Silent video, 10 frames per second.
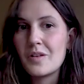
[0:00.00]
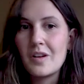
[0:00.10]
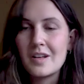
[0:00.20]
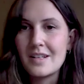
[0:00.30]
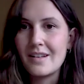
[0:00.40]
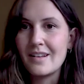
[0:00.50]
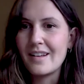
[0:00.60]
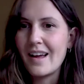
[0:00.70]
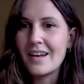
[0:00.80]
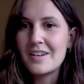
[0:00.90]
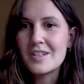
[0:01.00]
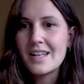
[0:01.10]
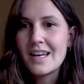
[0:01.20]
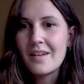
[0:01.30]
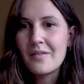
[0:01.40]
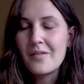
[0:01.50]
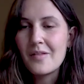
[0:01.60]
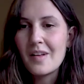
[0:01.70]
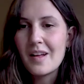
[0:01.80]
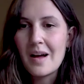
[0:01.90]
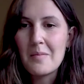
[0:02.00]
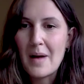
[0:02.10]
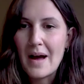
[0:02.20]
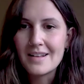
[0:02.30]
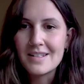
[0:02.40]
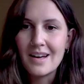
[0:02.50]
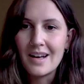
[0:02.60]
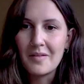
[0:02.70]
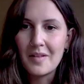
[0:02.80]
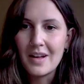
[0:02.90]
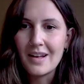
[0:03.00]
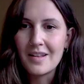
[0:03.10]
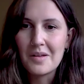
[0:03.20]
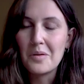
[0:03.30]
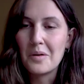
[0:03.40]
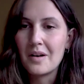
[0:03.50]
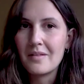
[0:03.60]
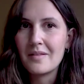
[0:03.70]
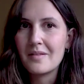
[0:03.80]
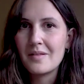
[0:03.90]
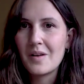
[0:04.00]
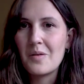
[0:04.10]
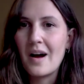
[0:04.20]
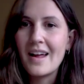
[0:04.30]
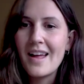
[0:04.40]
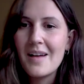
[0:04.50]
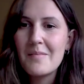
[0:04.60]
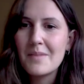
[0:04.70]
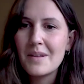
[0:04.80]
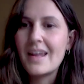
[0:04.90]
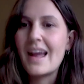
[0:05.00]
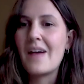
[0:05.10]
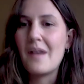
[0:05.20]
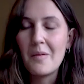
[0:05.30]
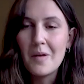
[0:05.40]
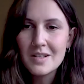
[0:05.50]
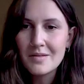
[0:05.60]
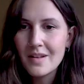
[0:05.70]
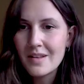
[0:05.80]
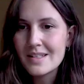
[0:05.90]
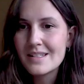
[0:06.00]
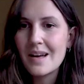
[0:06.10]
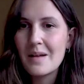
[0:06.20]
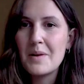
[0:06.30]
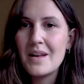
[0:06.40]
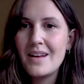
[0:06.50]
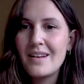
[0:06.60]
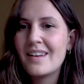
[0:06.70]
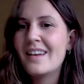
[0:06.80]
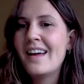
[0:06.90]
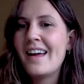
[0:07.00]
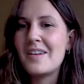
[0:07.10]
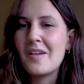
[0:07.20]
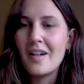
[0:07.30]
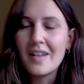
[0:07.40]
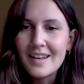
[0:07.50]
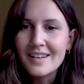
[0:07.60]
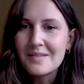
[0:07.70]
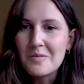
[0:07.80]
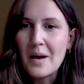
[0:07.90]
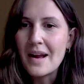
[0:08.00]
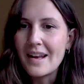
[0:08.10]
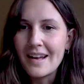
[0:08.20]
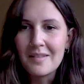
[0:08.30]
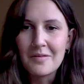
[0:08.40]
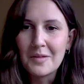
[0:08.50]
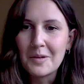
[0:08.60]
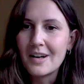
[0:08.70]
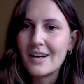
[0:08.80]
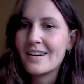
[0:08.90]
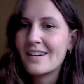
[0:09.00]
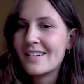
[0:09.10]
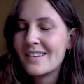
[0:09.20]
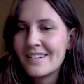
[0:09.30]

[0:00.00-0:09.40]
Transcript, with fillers: overlooked and i just like have come back to kind of like at the core of who i am and like how i want to run this company and not like waiting for